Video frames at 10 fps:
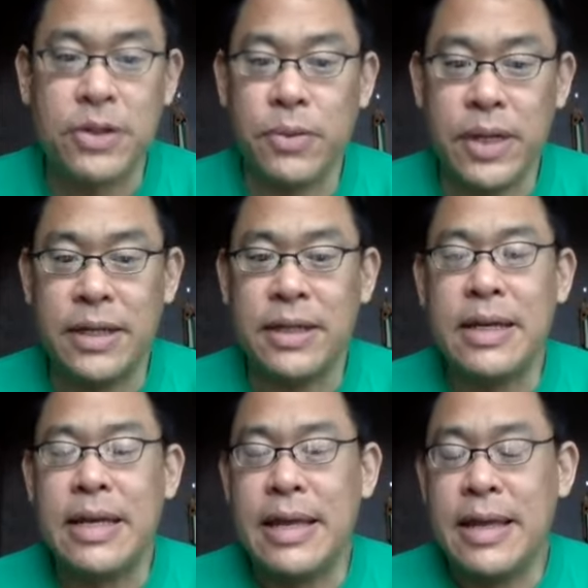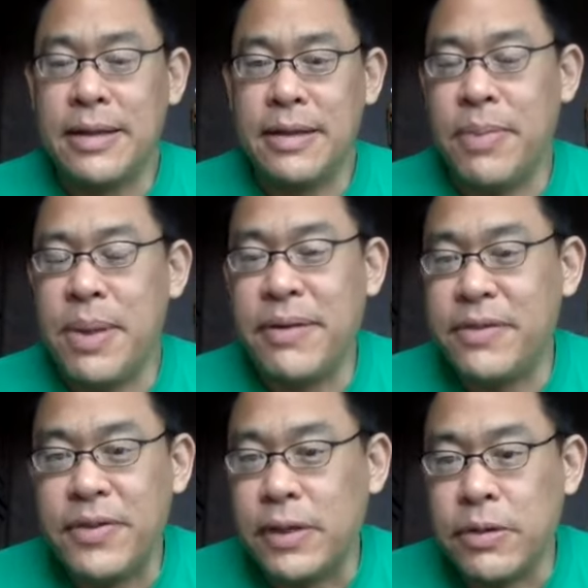to read. People have
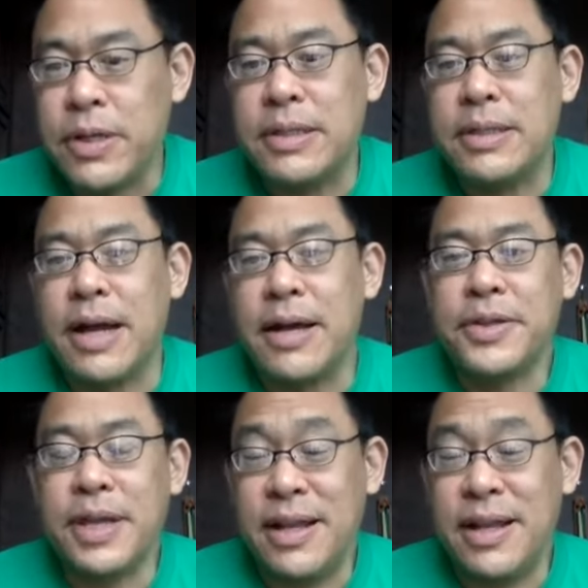different learning styles.